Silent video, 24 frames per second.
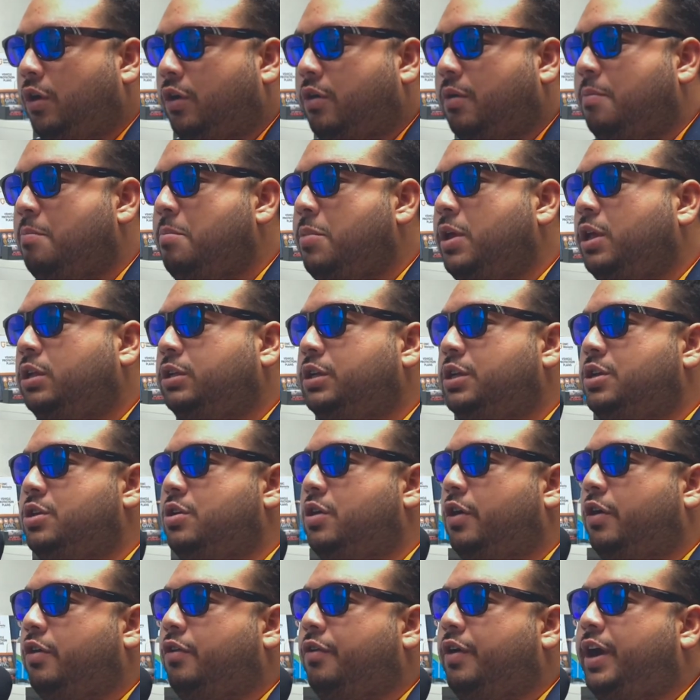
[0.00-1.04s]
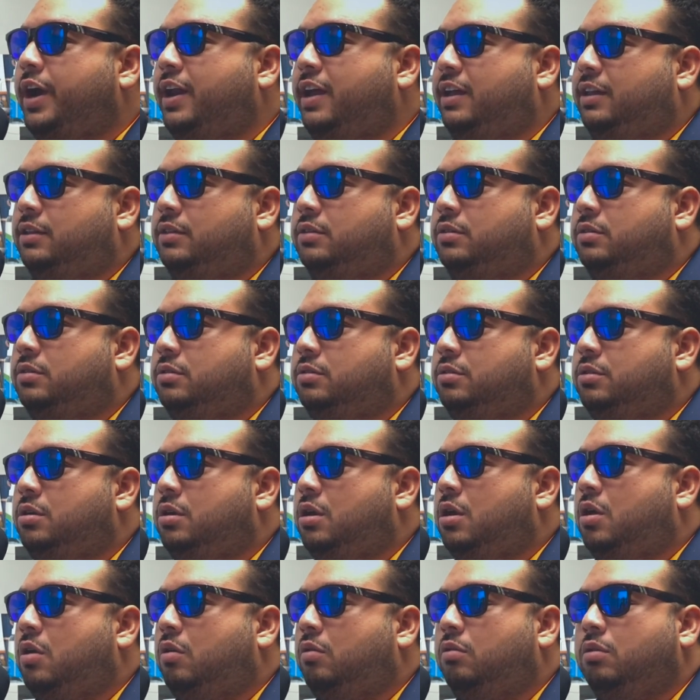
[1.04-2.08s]
on building your credit,
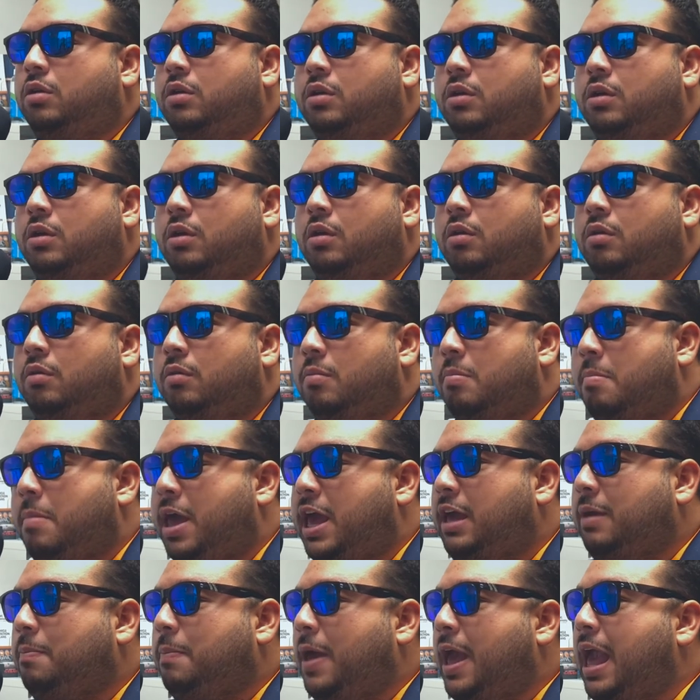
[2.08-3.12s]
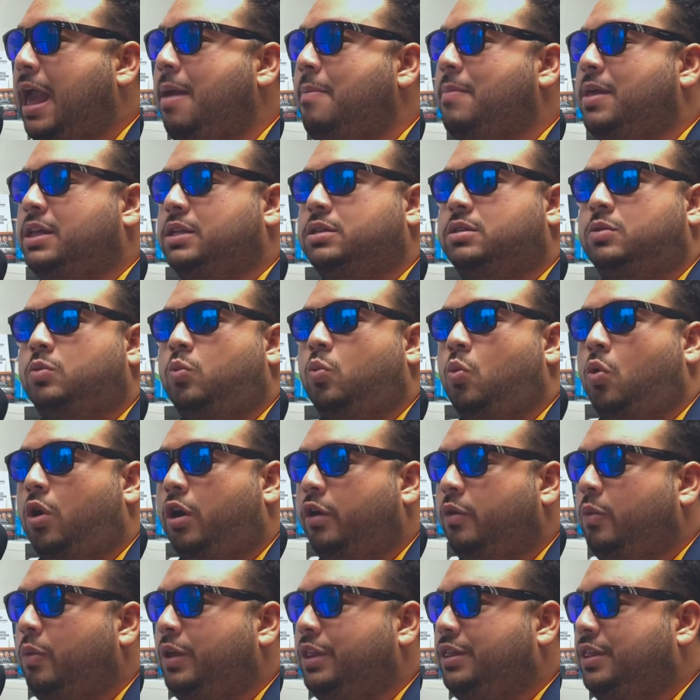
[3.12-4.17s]
Make payments.
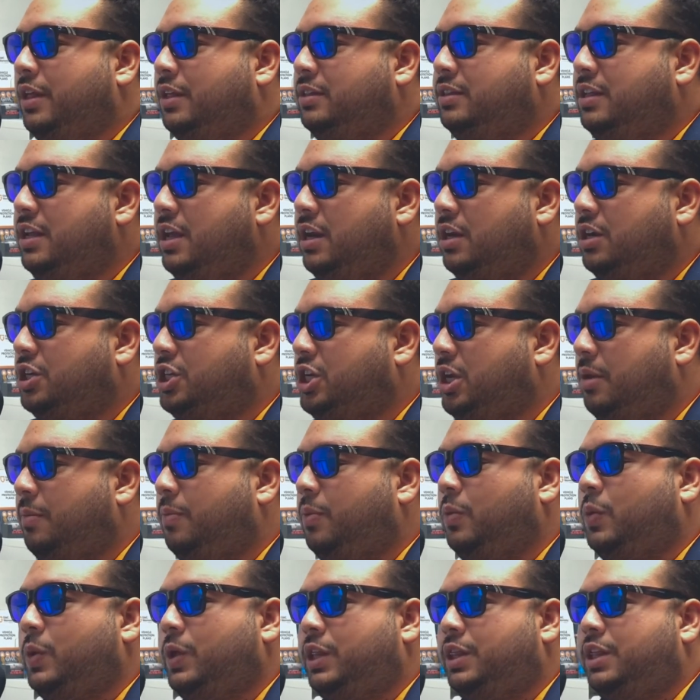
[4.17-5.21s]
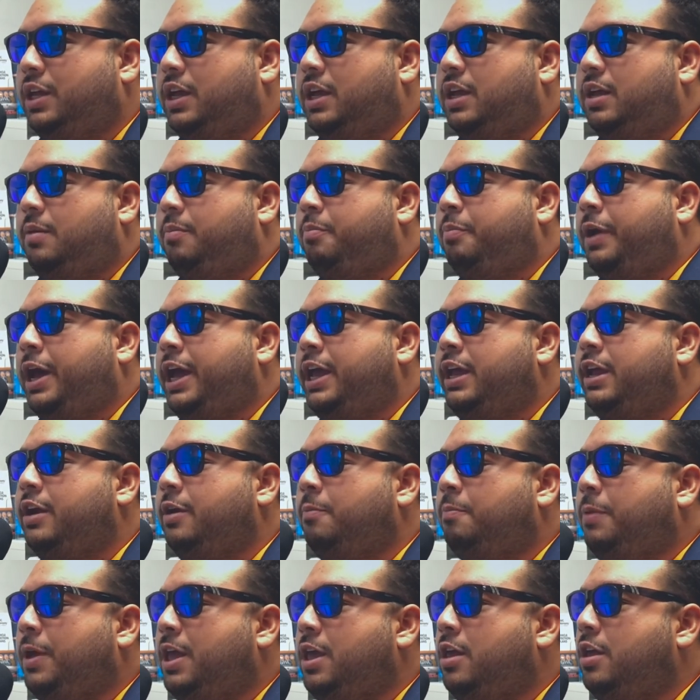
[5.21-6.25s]
Work with a dealership, with a buy here,
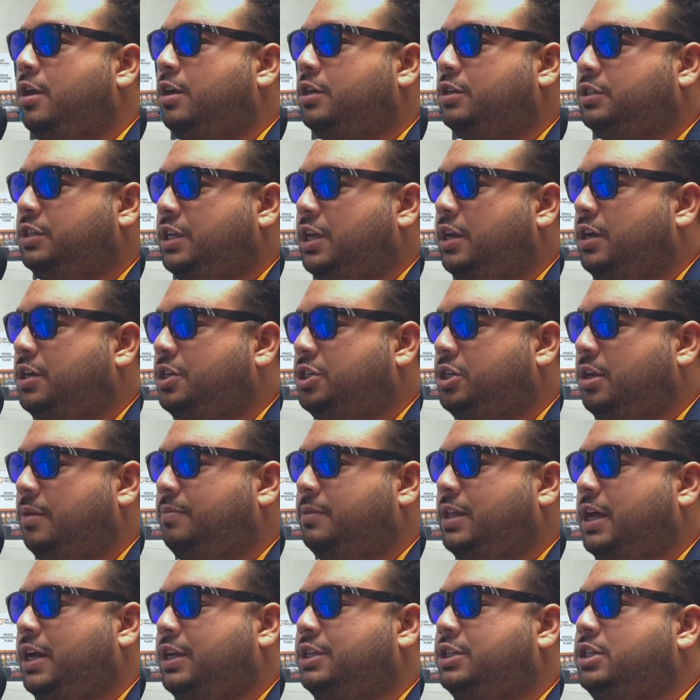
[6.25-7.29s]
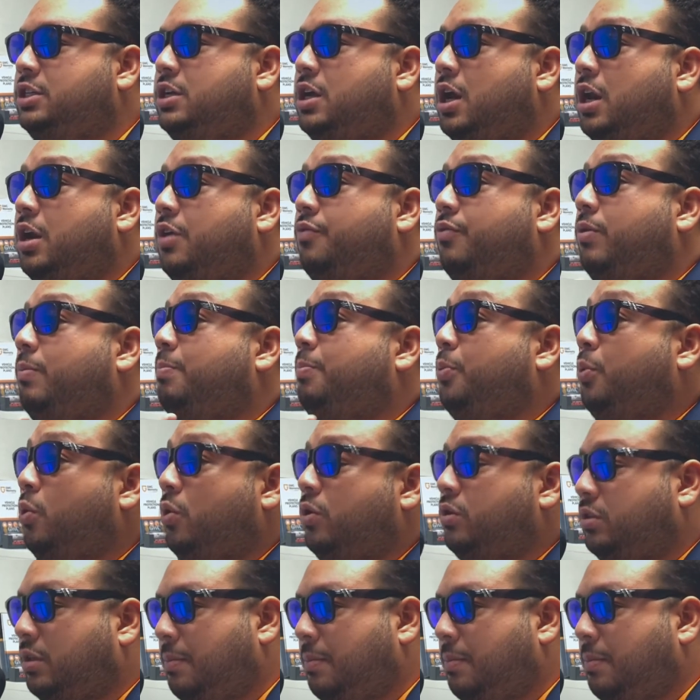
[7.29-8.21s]
pay here dealership that is going to report the